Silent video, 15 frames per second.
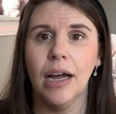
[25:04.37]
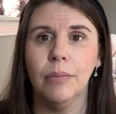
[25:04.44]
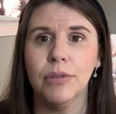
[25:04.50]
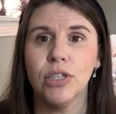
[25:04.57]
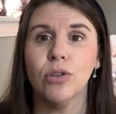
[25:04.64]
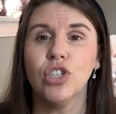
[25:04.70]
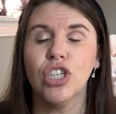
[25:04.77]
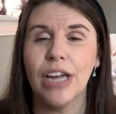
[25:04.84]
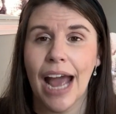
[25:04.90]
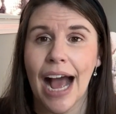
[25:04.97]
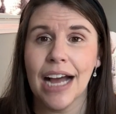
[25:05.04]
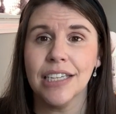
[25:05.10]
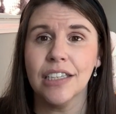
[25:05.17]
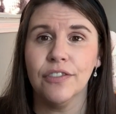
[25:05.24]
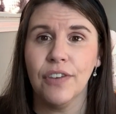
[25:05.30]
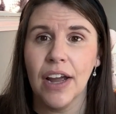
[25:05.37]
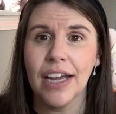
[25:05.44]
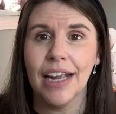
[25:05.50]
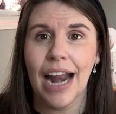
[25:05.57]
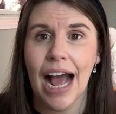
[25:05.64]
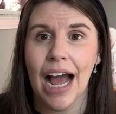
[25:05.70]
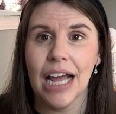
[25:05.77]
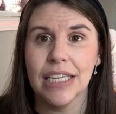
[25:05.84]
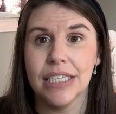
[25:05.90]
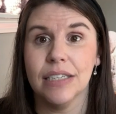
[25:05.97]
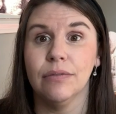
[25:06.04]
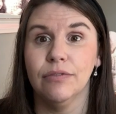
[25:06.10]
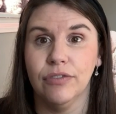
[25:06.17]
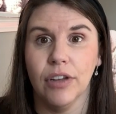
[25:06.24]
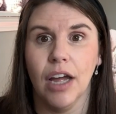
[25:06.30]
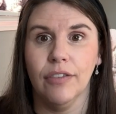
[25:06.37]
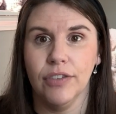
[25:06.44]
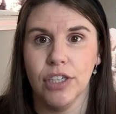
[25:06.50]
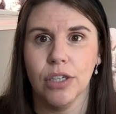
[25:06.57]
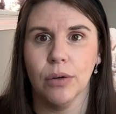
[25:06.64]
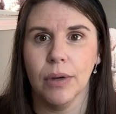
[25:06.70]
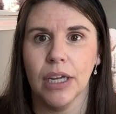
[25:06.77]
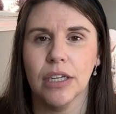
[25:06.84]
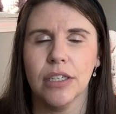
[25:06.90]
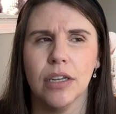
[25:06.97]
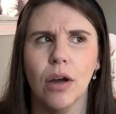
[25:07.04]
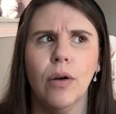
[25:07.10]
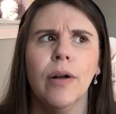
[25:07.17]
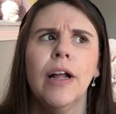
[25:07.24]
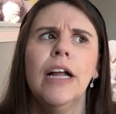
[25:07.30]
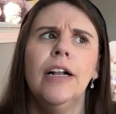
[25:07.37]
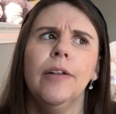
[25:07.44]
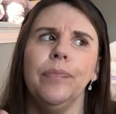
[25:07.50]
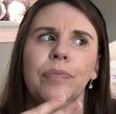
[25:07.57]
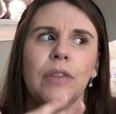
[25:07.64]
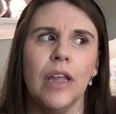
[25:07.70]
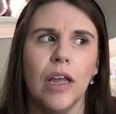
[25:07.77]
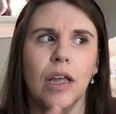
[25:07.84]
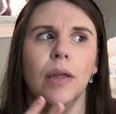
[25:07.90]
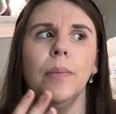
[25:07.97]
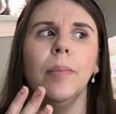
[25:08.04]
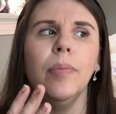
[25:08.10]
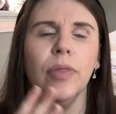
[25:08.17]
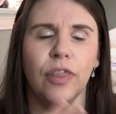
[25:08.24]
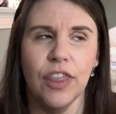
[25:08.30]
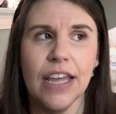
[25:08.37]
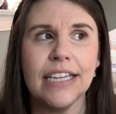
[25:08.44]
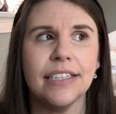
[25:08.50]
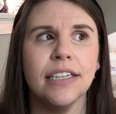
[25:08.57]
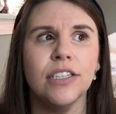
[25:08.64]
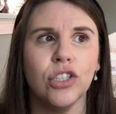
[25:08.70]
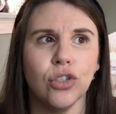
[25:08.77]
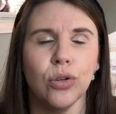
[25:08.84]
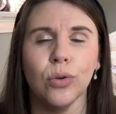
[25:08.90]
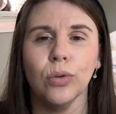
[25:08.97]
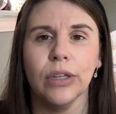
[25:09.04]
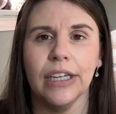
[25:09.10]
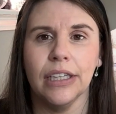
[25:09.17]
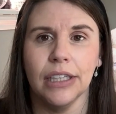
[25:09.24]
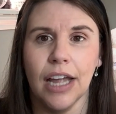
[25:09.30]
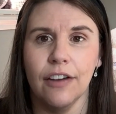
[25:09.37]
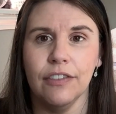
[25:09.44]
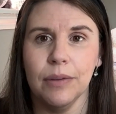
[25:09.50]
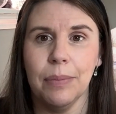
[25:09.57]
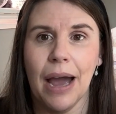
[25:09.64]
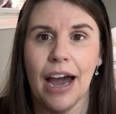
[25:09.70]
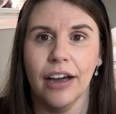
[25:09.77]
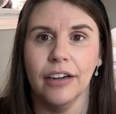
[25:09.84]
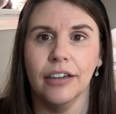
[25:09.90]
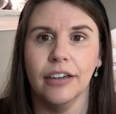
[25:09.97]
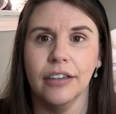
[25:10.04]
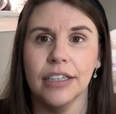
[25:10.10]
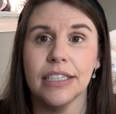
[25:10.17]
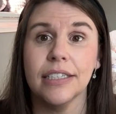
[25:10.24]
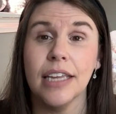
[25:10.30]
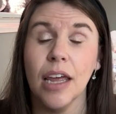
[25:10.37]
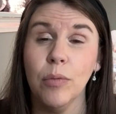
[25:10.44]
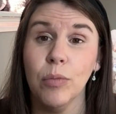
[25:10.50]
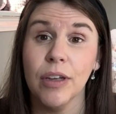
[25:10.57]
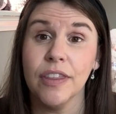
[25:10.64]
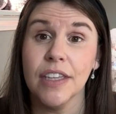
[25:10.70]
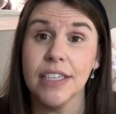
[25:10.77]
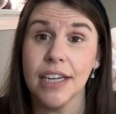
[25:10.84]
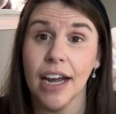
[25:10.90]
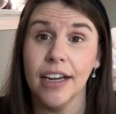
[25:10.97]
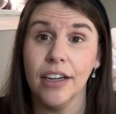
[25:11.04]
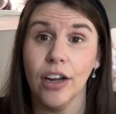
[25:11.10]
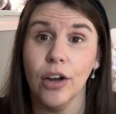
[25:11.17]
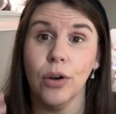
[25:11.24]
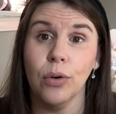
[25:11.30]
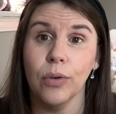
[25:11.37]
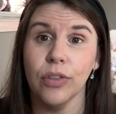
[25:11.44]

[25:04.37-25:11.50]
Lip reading: So she asked if I could add some fluff to it. So this is truly a lovey pattern. Same with the Dino.